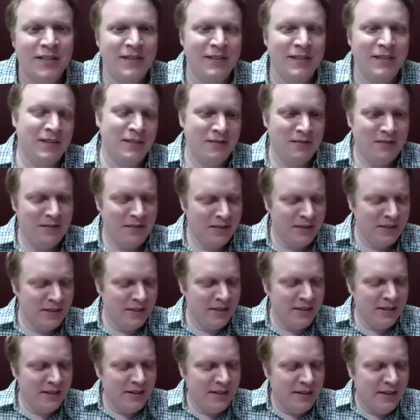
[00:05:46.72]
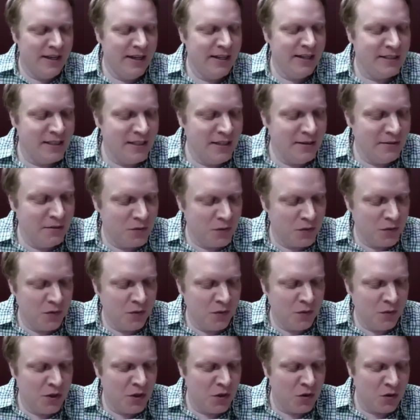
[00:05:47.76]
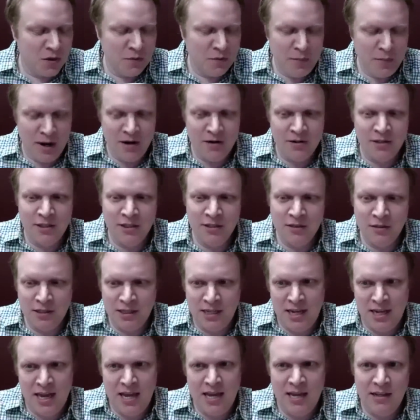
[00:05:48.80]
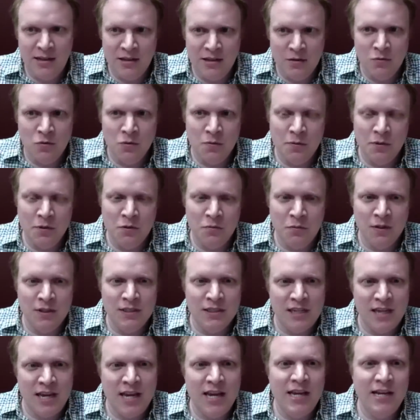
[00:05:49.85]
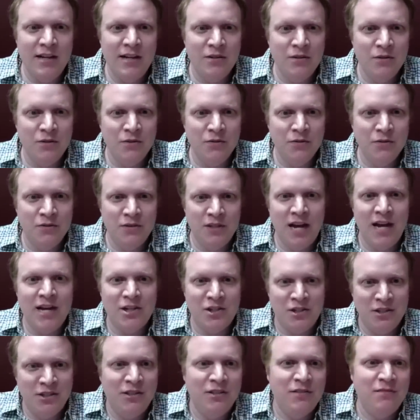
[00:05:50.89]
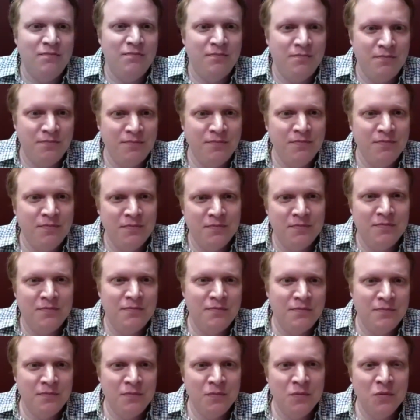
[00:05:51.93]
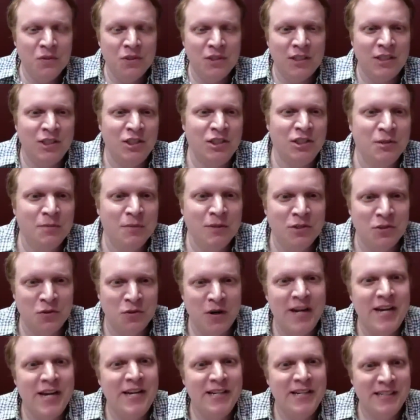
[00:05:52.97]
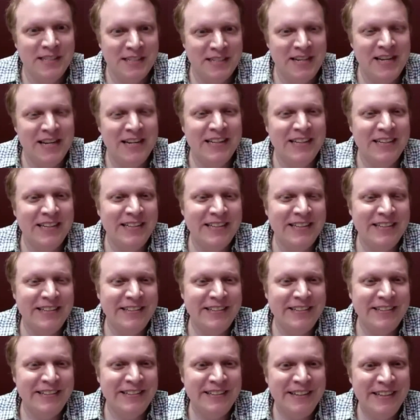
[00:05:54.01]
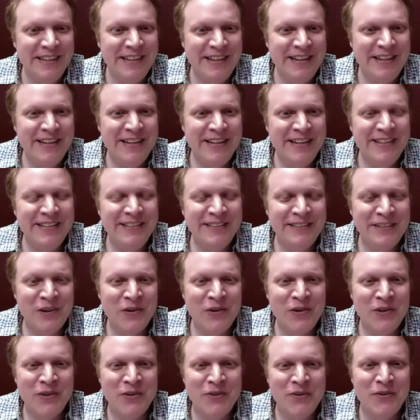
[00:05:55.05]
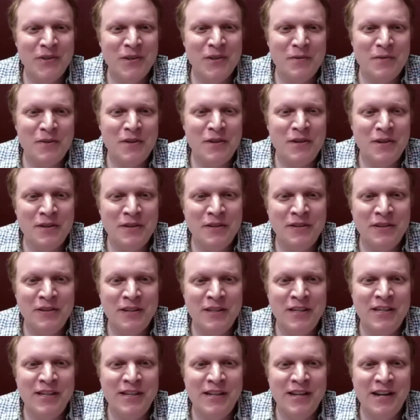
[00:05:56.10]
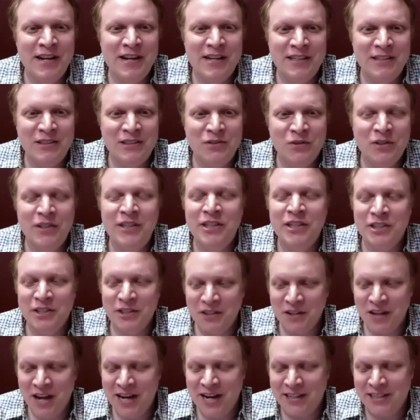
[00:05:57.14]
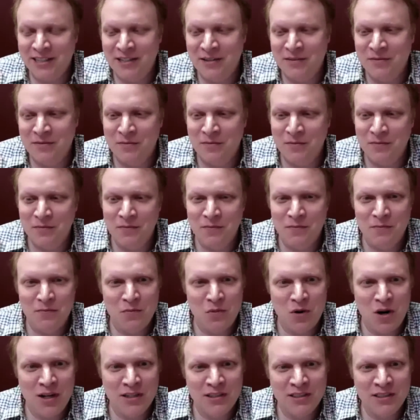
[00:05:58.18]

because it seemed, you know, compared to Kate, the woman who plays Kate, who's actually looks like she's been trained and is going through the traditional acting process.